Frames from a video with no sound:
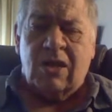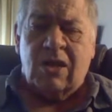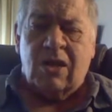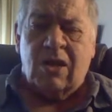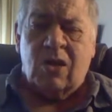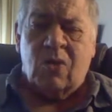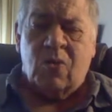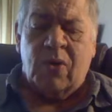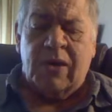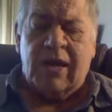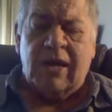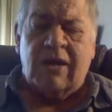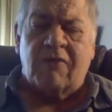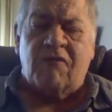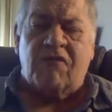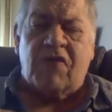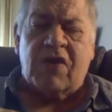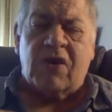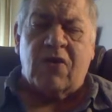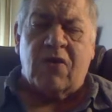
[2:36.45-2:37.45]
We need to
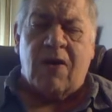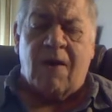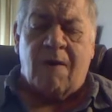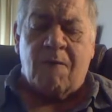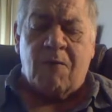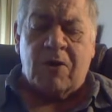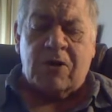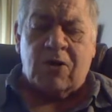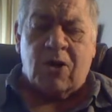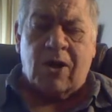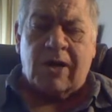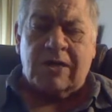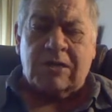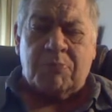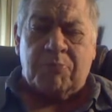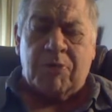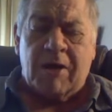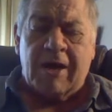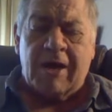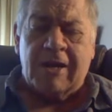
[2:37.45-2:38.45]
figure out what God's
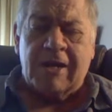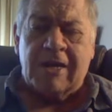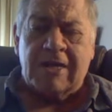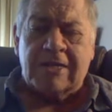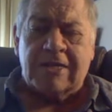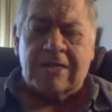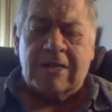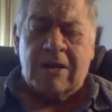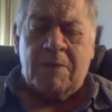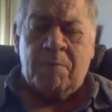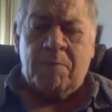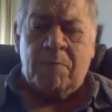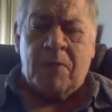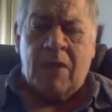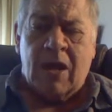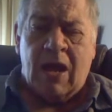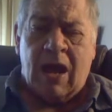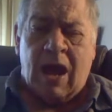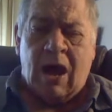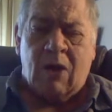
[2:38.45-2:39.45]
plan is and
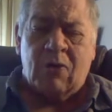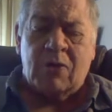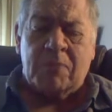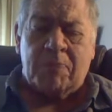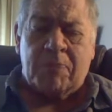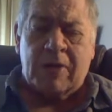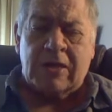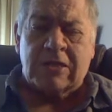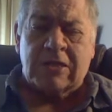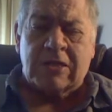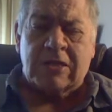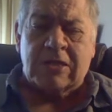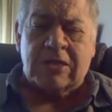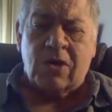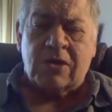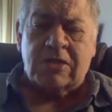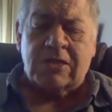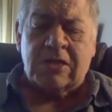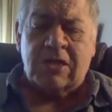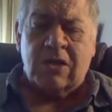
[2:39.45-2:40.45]
how it best
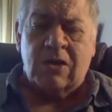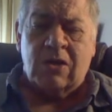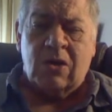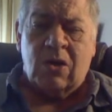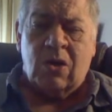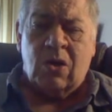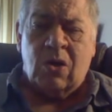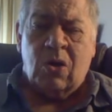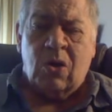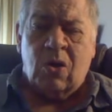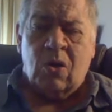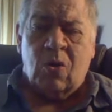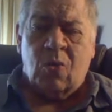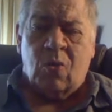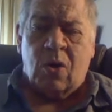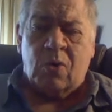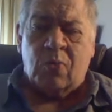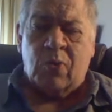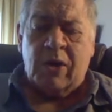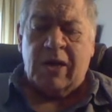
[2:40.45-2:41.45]
works and
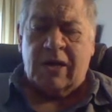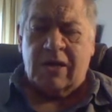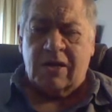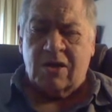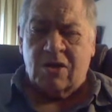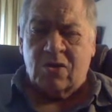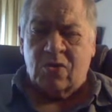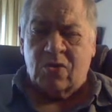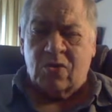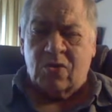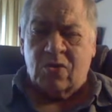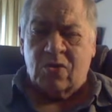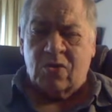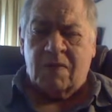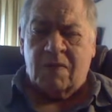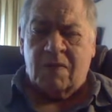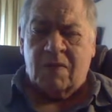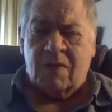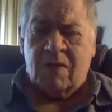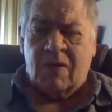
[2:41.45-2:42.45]
what we can do to
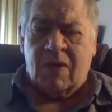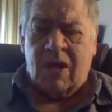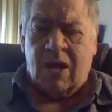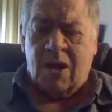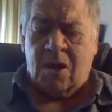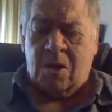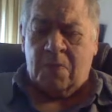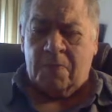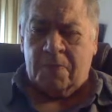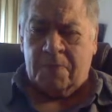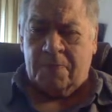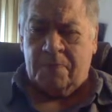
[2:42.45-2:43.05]
help.